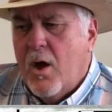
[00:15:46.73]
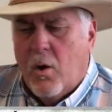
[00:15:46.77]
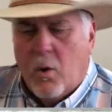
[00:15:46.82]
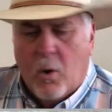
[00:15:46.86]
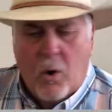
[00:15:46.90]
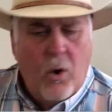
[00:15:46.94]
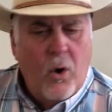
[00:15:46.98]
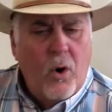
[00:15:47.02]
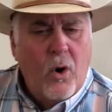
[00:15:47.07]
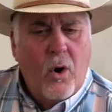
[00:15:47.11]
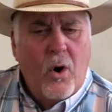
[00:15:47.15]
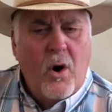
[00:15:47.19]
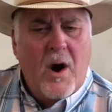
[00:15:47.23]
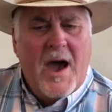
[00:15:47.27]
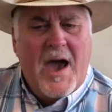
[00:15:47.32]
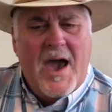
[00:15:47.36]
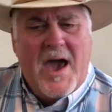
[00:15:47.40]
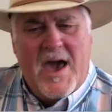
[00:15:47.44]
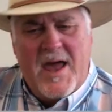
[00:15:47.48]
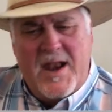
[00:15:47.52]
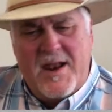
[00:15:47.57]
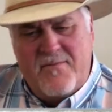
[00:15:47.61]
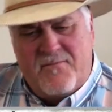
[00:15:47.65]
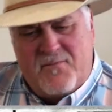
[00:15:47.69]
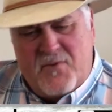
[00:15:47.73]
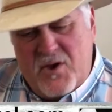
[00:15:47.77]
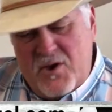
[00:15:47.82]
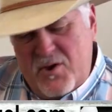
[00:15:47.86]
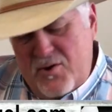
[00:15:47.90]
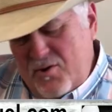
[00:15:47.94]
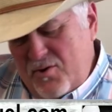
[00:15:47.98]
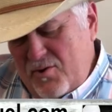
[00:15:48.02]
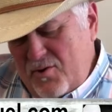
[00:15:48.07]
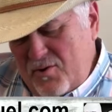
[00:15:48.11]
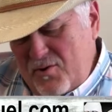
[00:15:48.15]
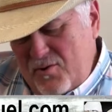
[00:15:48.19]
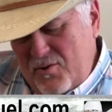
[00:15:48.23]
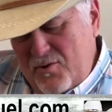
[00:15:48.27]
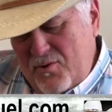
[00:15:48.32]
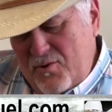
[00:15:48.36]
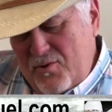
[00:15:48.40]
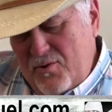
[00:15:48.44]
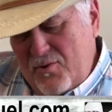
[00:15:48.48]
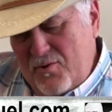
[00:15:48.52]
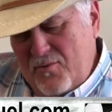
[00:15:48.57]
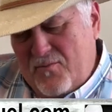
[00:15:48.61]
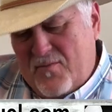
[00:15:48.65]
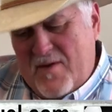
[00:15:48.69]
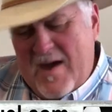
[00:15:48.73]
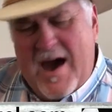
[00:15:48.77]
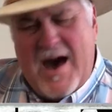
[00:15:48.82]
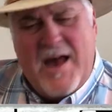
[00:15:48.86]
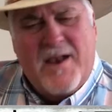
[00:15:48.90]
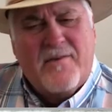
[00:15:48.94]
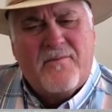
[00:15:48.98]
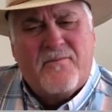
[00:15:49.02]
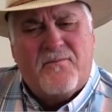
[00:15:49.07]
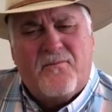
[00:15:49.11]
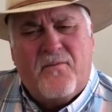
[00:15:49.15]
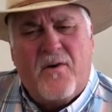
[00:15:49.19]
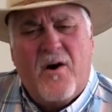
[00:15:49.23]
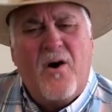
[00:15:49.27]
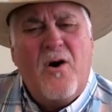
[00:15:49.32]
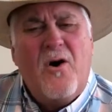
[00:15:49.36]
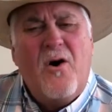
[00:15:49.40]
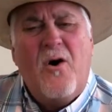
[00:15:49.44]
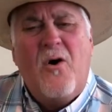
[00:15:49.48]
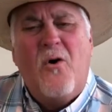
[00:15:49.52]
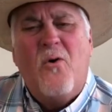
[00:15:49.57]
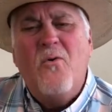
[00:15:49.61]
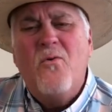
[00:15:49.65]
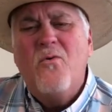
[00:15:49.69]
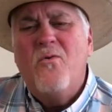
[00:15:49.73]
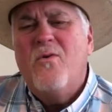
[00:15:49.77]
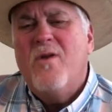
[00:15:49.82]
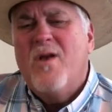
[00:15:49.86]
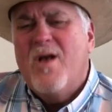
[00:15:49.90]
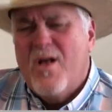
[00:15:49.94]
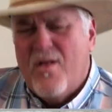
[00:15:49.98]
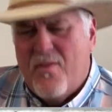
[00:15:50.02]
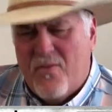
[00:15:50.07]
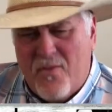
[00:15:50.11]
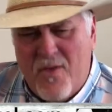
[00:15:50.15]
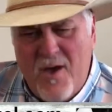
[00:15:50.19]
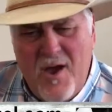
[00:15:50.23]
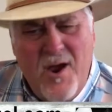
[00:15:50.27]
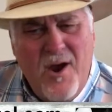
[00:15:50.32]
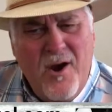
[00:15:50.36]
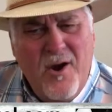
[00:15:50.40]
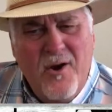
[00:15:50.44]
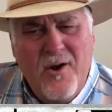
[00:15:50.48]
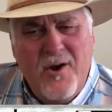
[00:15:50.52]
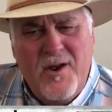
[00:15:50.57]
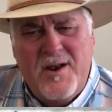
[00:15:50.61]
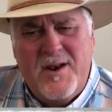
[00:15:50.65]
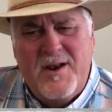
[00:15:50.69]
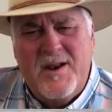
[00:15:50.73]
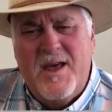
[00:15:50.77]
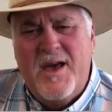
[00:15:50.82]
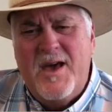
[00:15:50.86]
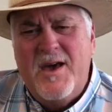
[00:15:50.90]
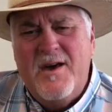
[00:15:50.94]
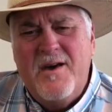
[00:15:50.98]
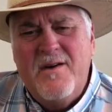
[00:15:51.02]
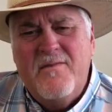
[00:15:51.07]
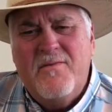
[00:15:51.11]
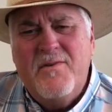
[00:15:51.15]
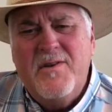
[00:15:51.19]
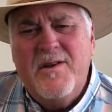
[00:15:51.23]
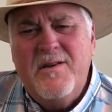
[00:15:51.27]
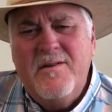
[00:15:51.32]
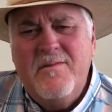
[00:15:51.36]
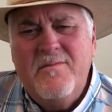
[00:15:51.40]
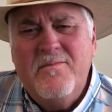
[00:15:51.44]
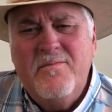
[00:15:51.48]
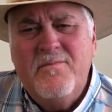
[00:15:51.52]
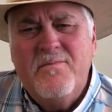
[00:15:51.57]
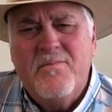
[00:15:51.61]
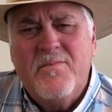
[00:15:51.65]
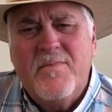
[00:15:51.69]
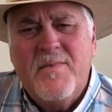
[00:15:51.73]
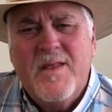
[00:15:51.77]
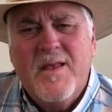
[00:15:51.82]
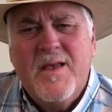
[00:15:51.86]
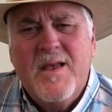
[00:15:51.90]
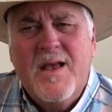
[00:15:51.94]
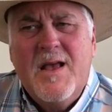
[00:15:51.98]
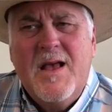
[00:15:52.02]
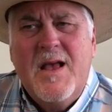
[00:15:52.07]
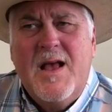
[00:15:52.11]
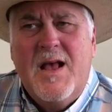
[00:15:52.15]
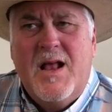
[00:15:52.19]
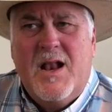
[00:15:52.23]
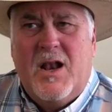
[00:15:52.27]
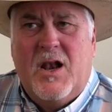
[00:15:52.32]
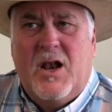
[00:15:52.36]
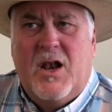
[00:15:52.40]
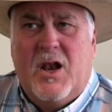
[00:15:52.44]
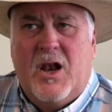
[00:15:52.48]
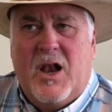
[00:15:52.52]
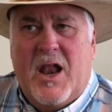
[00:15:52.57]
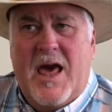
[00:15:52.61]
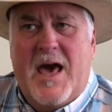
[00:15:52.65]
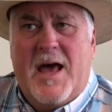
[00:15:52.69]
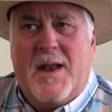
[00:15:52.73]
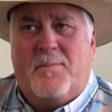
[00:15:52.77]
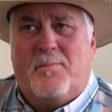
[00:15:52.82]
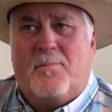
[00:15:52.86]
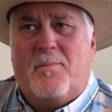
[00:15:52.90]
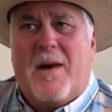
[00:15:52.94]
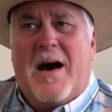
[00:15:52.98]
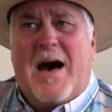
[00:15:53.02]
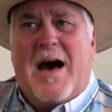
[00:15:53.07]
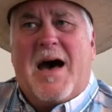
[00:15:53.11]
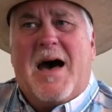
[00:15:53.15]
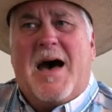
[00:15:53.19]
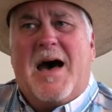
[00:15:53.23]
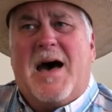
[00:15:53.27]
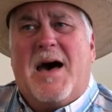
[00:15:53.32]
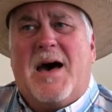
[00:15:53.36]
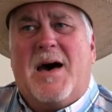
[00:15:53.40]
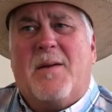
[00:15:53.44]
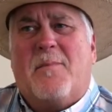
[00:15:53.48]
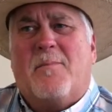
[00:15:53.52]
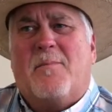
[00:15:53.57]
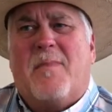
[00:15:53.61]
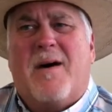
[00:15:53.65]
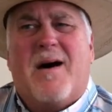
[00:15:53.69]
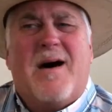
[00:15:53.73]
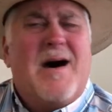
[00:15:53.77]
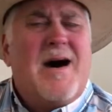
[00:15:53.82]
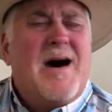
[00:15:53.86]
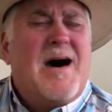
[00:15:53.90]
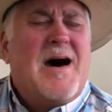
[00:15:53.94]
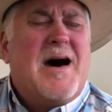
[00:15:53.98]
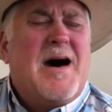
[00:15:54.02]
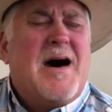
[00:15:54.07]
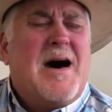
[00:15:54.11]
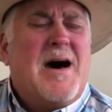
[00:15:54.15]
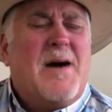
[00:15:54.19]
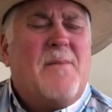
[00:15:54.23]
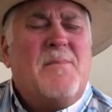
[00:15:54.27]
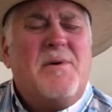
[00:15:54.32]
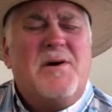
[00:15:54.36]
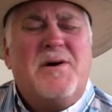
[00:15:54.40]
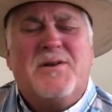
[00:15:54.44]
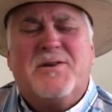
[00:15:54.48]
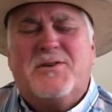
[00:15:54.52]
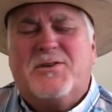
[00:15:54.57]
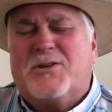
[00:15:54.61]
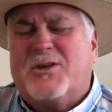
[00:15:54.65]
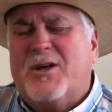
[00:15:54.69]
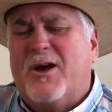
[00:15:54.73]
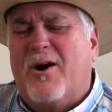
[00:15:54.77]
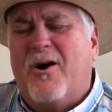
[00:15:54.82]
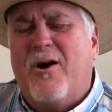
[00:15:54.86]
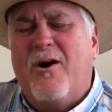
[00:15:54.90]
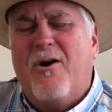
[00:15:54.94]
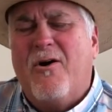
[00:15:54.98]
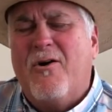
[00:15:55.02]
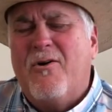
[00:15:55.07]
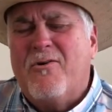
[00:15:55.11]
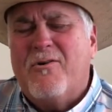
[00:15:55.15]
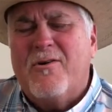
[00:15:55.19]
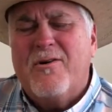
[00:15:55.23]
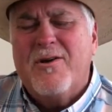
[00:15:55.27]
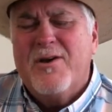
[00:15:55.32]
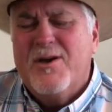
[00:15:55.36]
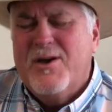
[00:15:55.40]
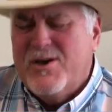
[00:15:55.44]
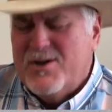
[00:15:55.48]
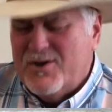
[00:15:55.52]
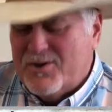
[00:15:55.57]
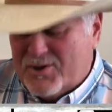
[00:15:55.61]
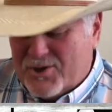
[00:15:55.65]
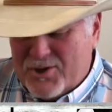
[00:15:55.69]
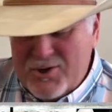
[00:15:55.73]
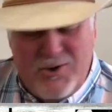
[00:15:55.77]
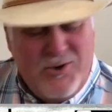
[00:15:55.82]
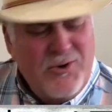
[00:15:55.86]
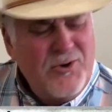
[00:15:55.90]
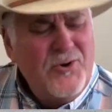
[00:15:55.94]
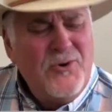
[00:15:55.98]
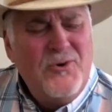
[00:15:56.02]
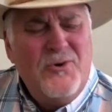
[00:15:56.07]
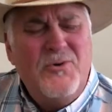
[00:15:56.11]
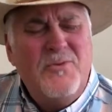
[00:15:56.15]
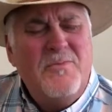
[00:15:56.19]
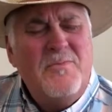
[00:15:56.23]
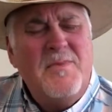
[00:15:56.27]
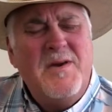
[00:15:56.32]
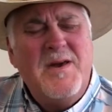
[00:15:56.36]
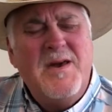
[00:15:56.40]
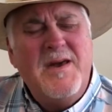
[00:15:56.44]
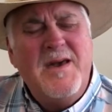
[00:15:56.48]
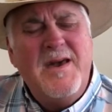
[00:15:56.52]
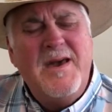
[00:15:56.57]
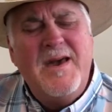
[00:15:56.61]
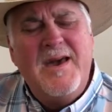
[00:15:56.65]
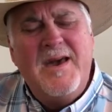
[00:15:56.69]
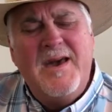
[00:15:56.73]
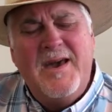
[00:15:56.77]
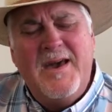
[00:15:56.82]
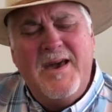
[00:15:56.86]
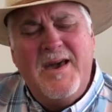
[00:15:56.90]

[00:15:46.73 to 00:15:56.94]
Oh, and if you've got a phone there in heaven, let my mama talk to me